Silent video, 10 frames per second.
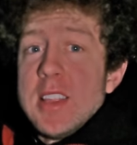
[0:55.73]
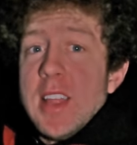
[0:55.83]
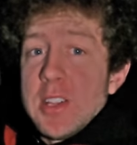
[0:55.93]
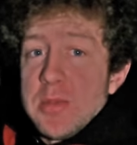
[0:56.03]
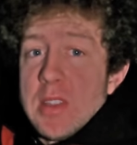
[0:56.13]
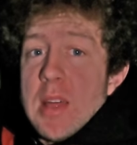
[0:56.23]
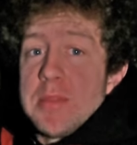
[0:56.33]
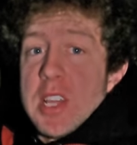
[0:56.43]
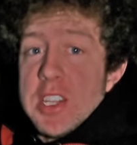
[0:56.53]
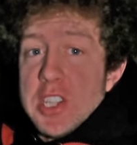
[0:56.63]
That's when
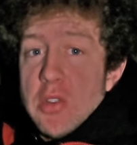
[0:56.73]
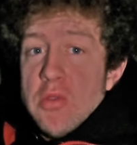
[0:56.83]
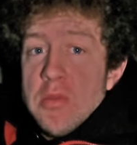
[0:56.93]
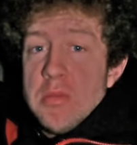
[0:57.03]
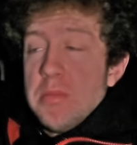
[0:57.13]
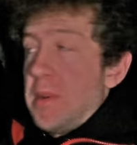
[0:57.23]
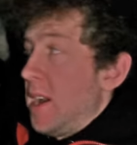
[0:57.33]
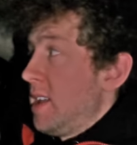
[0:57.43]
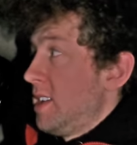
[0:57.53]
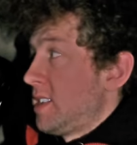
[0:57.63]
lambs get a chill.
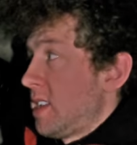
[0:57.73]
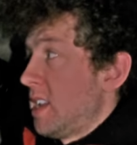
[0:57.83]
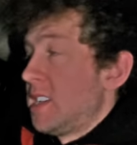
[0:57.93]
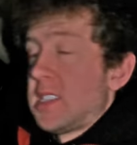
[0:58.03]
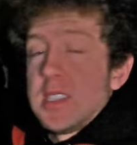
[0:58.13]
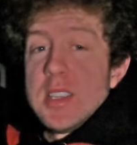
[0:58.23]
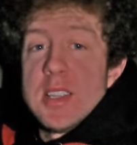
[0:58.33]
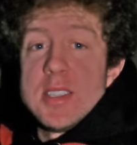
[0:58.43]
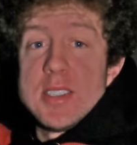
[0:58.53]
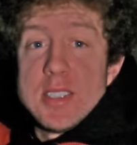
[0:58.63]
But it's nice,
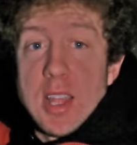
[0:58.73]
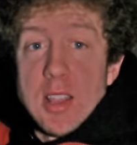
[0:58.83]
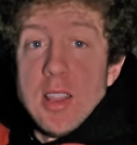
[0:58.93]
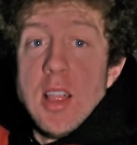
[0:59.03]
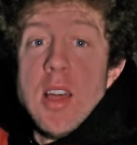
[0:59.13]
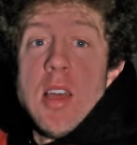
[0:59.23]
still